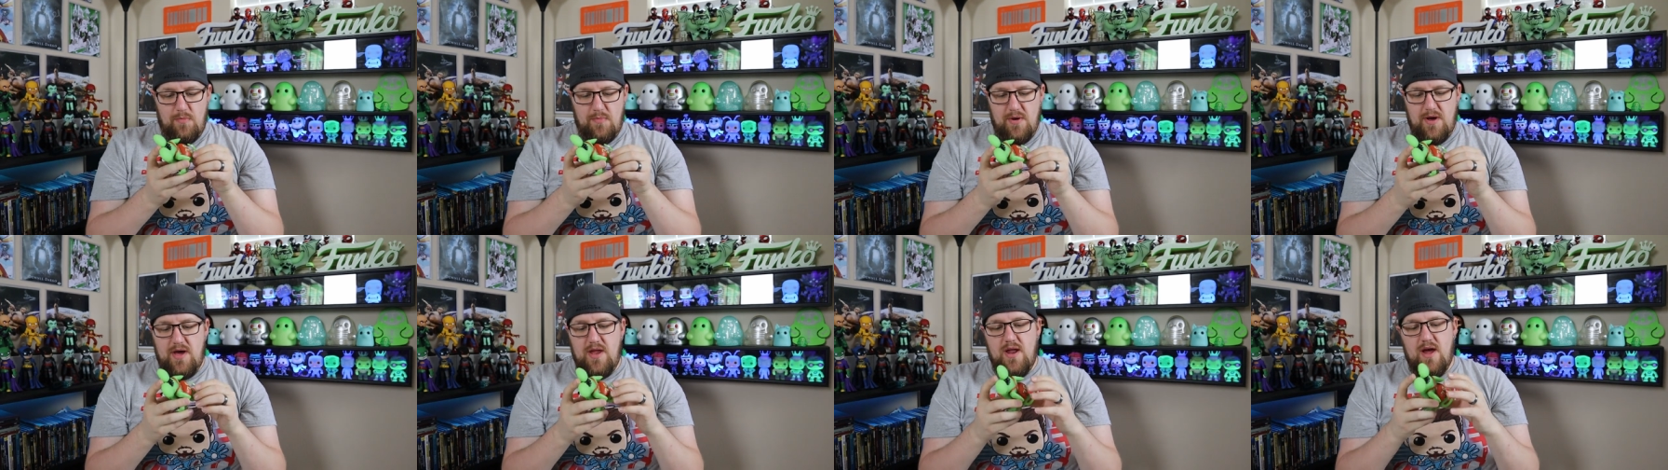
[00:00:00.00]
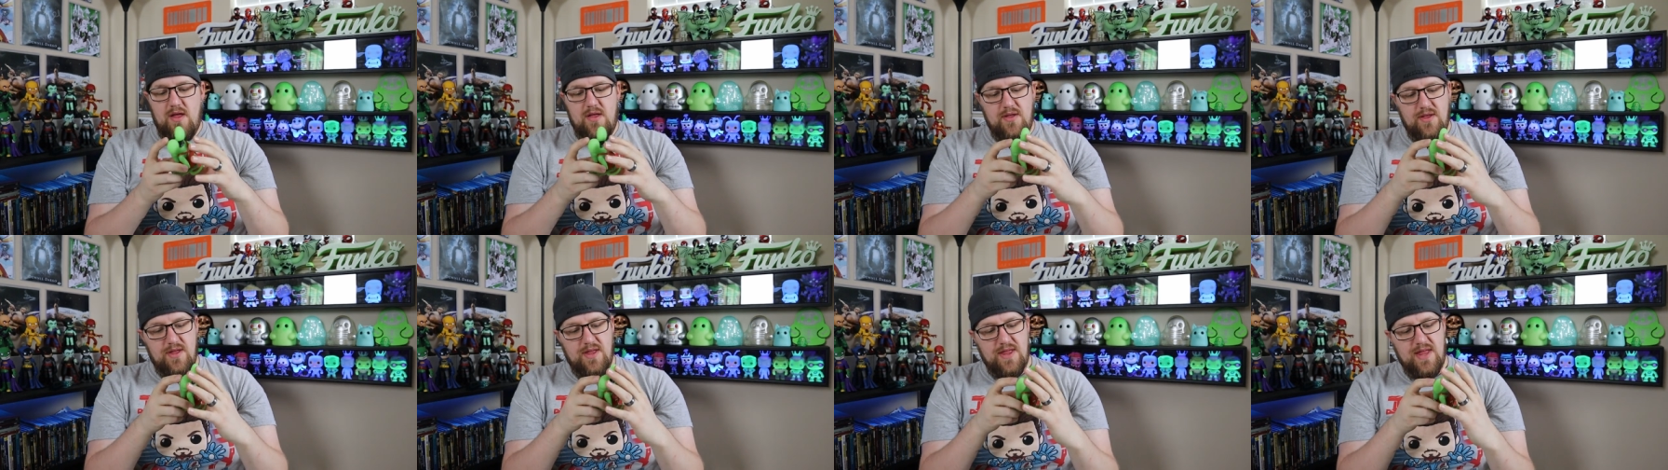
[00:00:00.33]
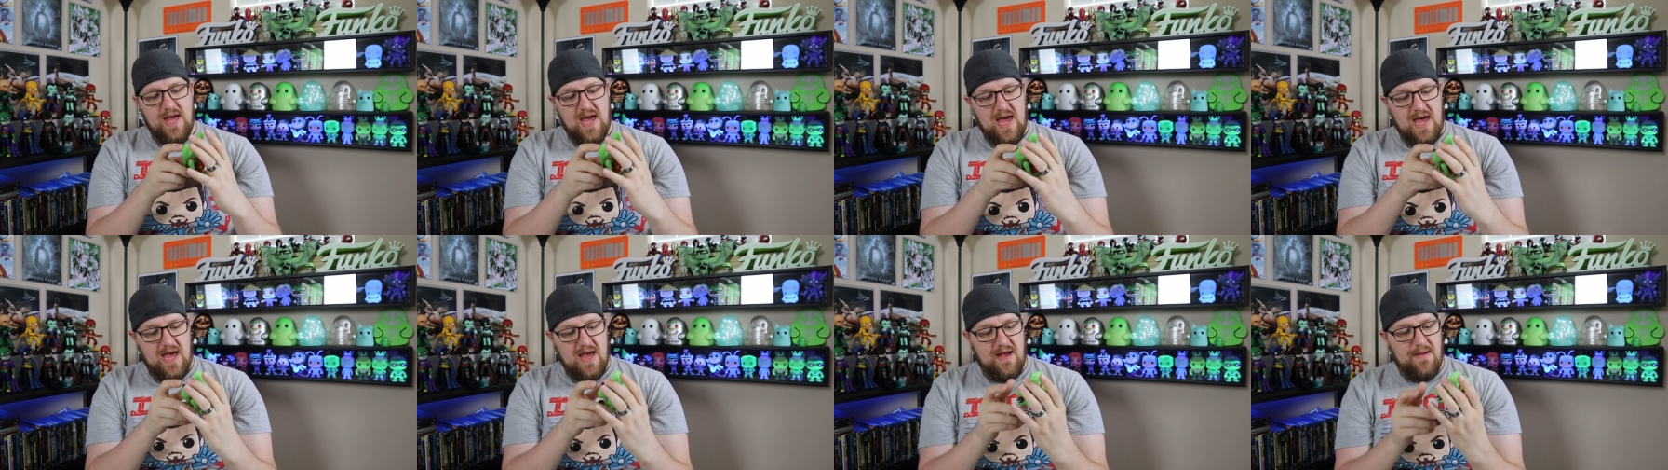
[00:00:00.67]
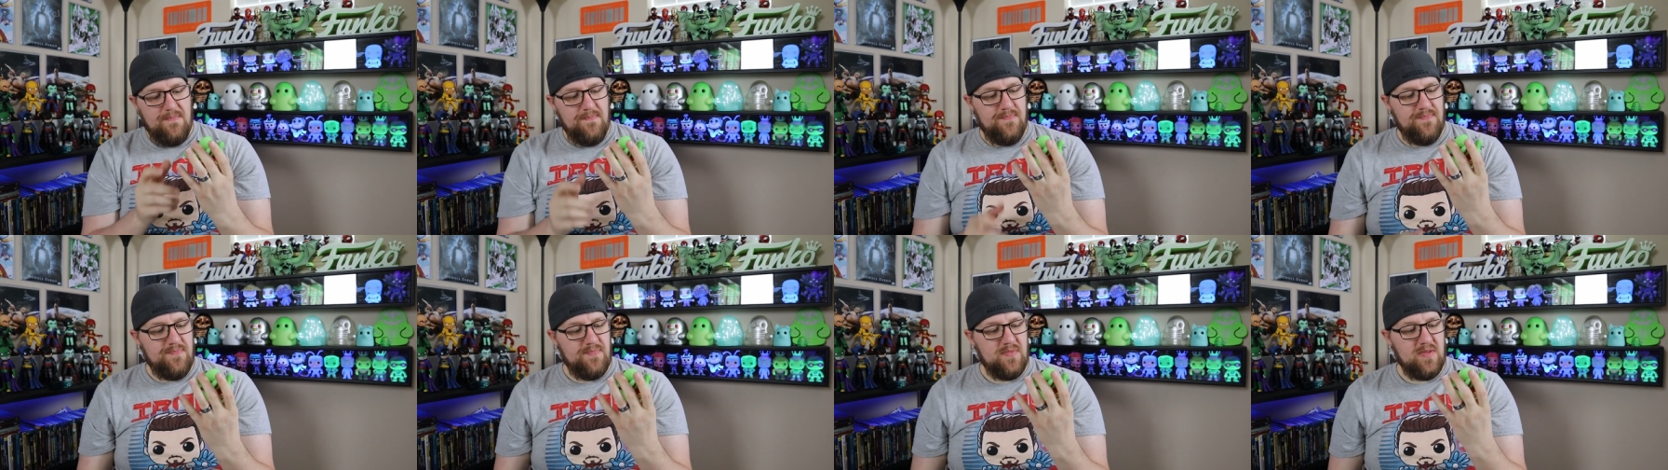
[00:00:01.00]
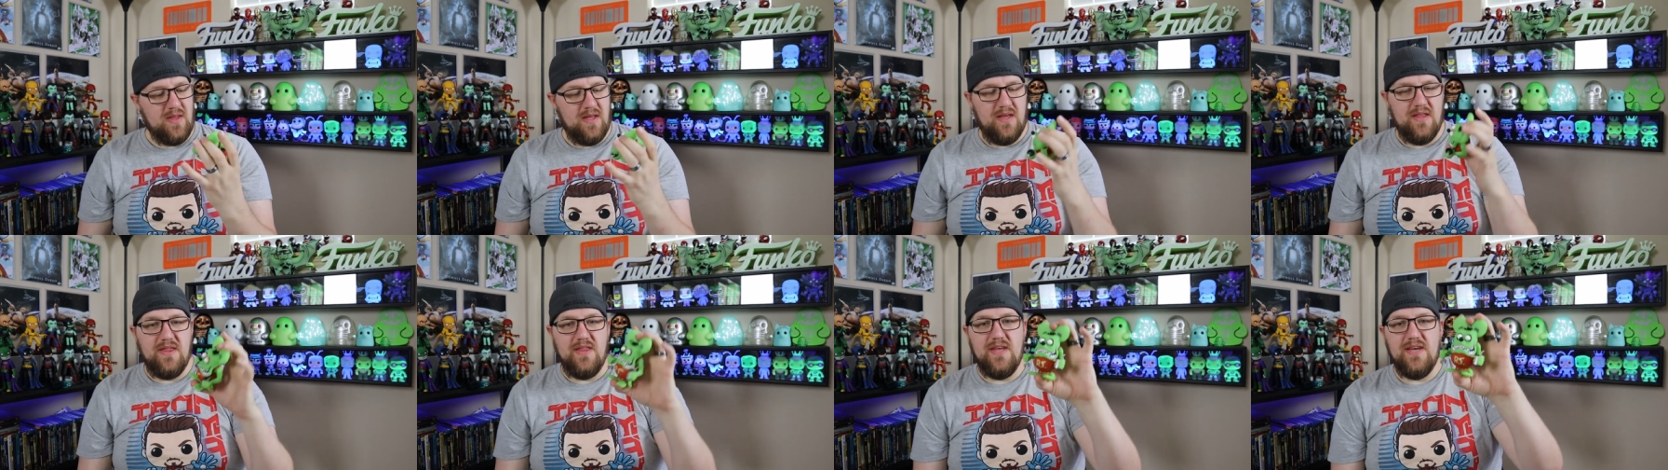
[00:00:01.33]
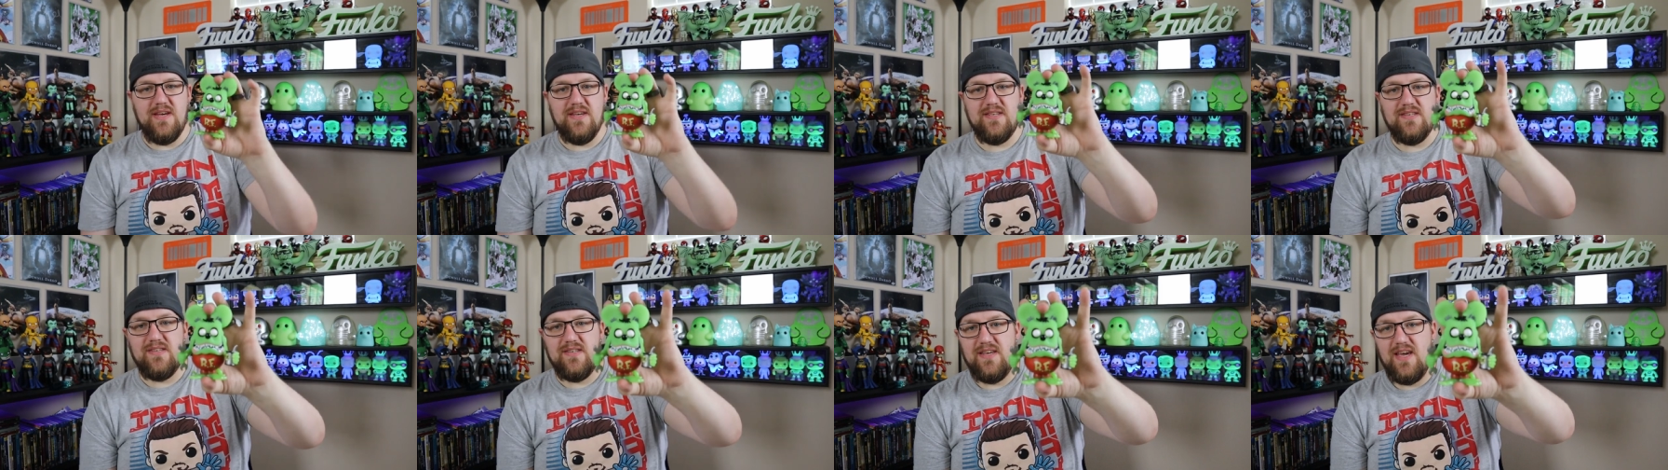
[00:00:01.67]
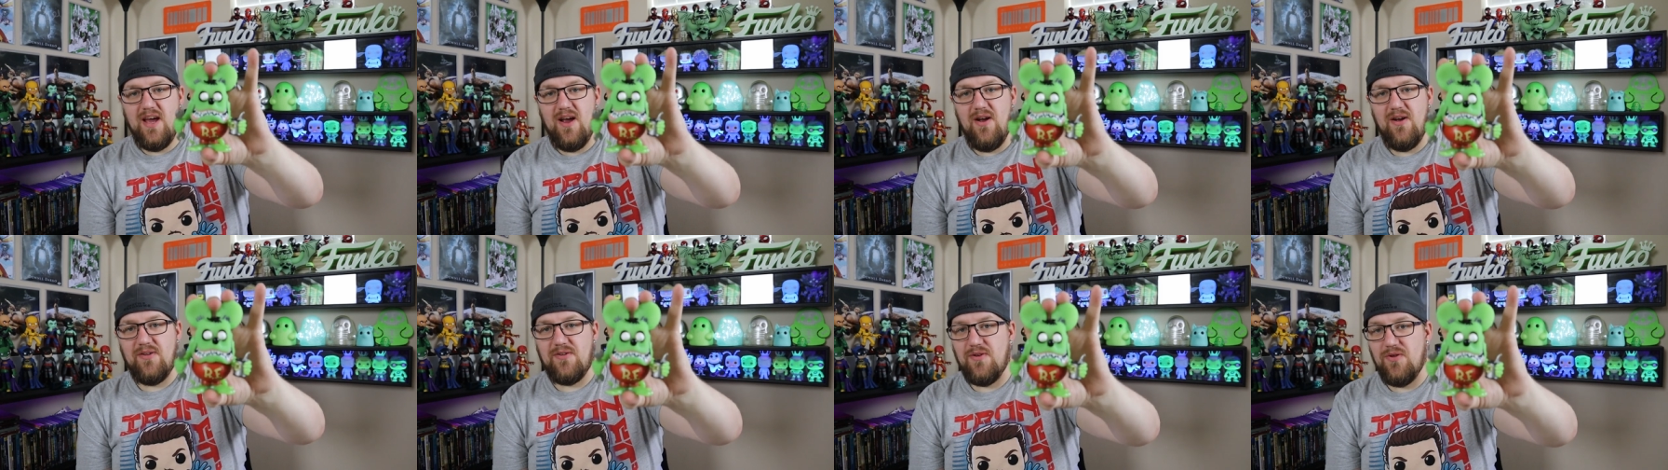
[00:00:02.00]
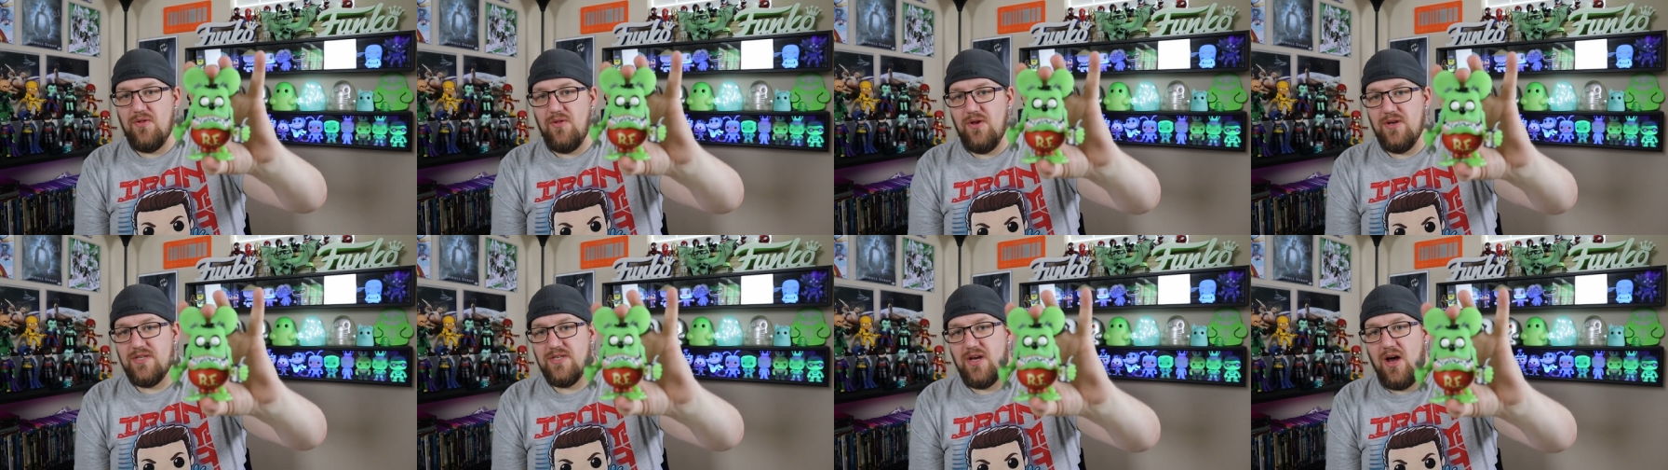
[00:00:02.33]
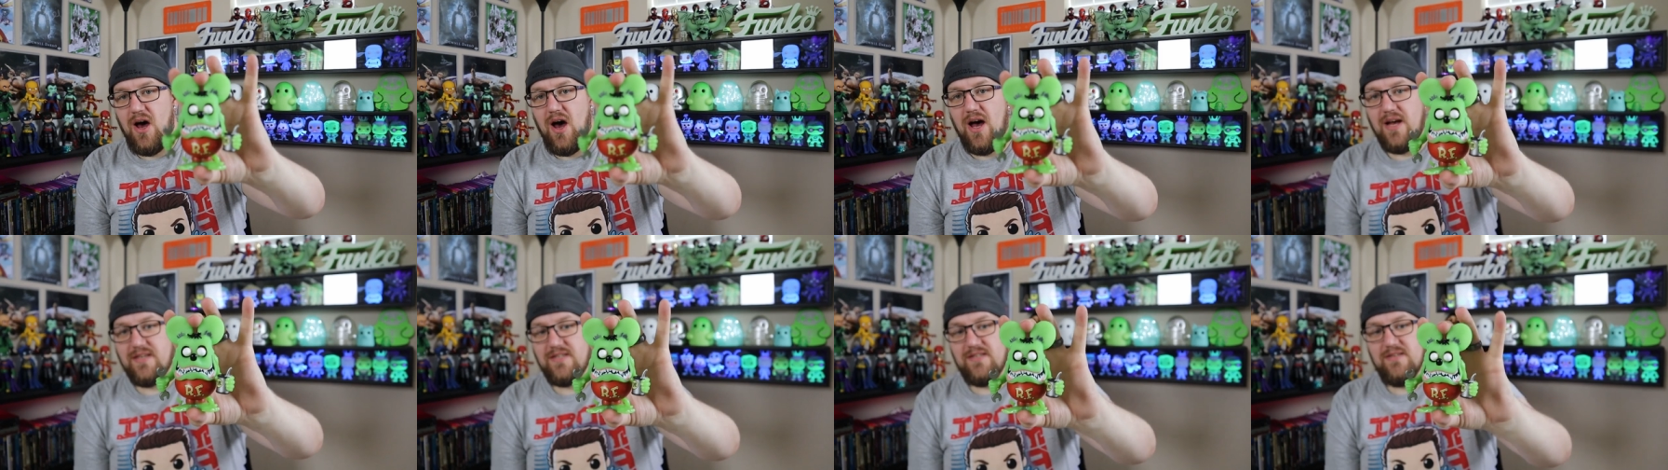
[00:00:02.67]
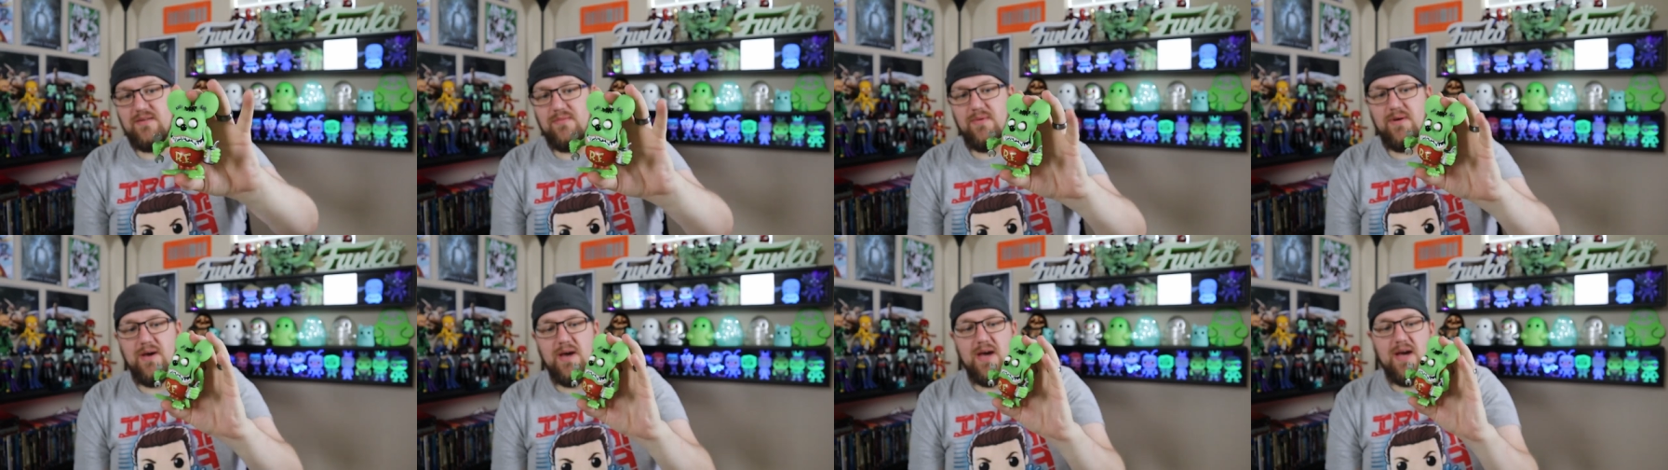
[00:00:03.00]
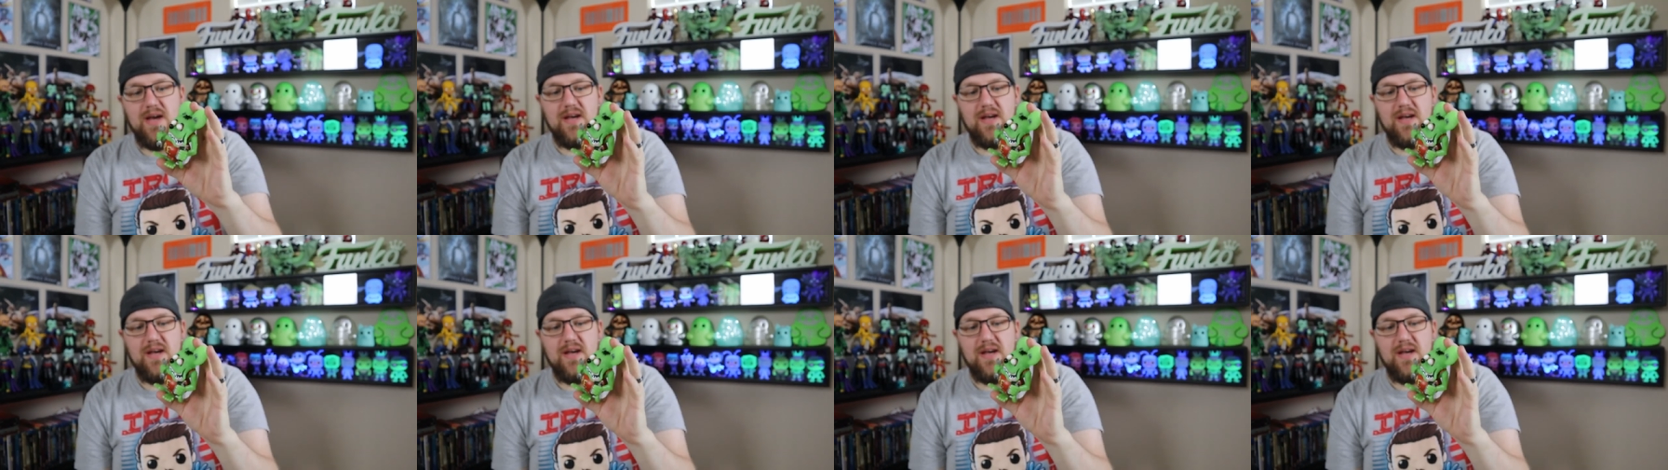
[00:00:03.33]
But other than that, this character looks awesome.